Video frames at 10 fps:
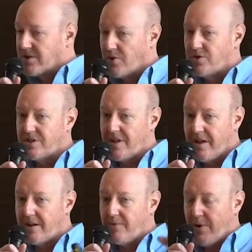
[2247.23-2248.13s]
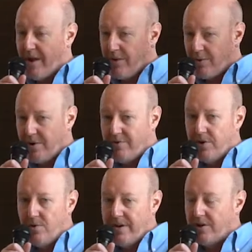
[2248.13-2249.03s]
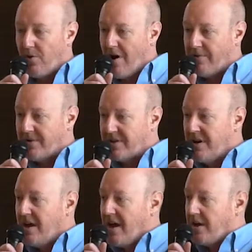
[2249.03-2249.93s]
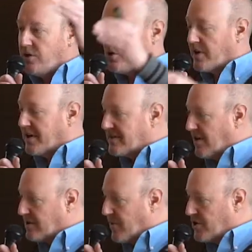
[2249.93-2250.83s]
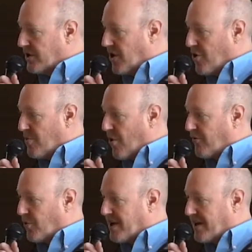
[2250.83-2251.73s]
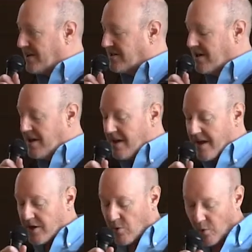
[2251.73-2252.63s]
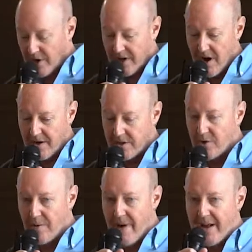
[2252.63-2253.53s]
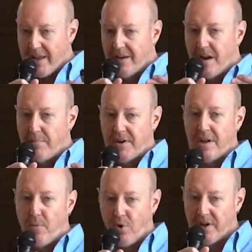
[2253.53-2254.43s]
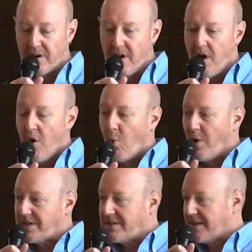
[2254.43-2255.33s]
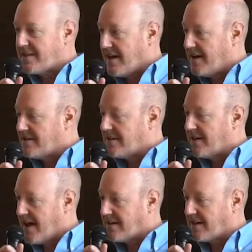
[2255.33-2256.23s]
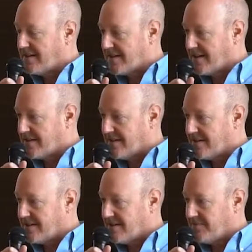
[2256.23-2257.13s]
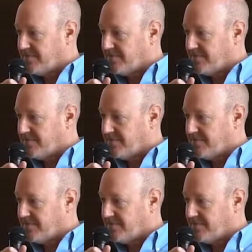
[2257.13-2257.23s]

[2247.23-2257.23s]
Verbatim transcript: So just like if you had three of you in your office and you took an Excel spreadsheet home over the weekend, and you're working on it, and you come back in on Monday morning, what does it take to get consensus?